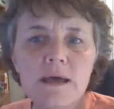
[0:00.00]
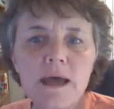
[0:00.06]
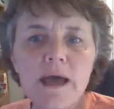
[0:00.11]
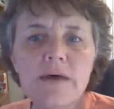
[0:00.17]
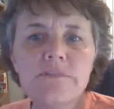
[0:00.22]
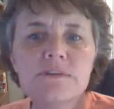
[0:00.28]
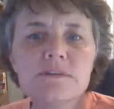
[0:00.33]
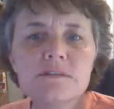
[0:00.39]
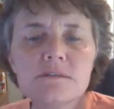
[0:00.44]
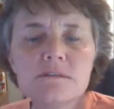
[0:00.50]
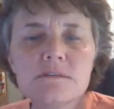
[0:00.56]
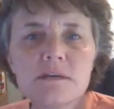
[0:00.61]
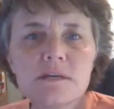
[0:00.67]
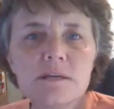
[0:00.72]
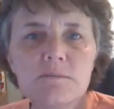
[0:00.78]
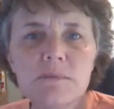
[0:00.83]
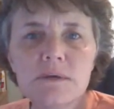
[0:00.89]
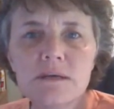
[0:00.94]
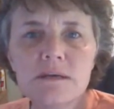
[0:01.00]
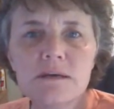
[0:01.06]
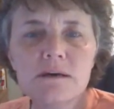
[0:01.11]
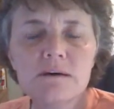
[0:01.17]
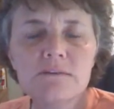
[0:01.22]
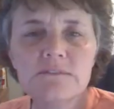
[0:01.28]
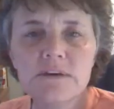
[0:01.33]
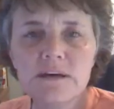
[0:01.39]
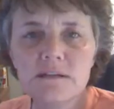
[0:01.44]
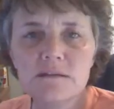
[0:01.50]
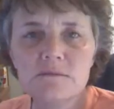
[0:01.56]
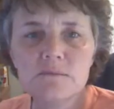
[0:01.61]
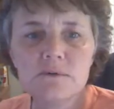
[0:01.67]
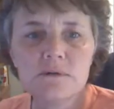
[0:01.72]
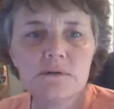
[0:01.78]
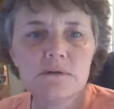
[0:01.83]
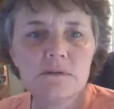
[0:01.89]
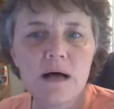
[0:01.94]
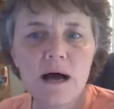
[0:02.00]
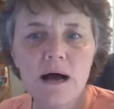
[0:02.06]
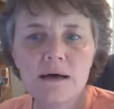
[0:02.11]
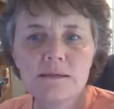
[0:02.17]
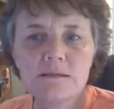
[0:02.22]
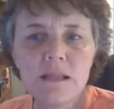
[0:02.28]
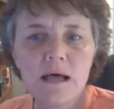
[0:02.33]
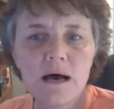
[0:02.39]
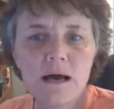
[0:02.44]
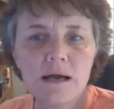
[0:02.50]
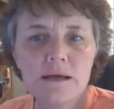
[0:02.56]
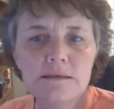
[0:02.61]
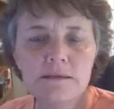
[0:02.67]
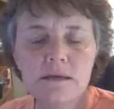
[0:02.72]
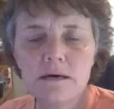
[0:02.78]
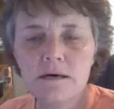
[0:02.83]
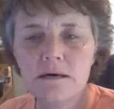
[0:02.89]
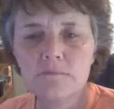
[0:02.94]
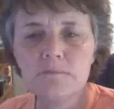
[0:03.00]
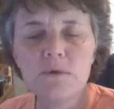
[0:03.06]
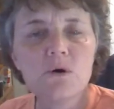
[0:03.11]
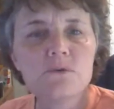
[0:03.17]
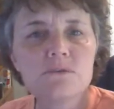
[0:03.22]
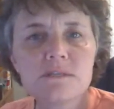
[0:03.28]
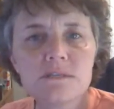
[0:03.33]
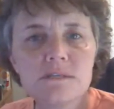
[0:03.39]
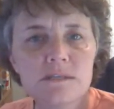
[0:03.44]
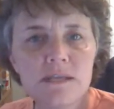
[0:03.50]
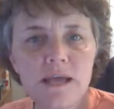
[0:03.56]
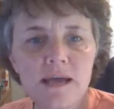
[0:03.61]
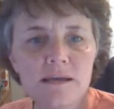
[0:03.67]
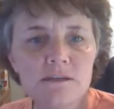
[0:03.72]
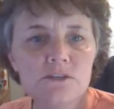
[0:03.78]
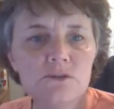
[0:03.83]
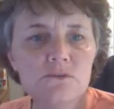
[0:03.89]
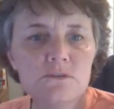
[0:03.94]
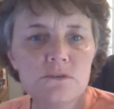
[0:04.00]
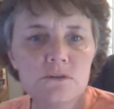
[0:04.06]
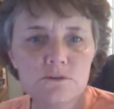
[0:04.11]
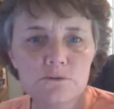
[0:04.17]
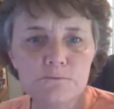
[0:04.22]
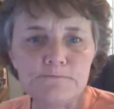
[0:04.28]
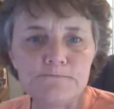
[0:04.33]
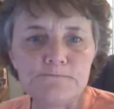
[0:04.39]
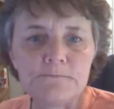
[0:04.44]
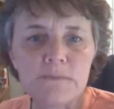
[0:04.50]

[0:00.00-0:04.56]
and this is going to be available online, posted at YouTube.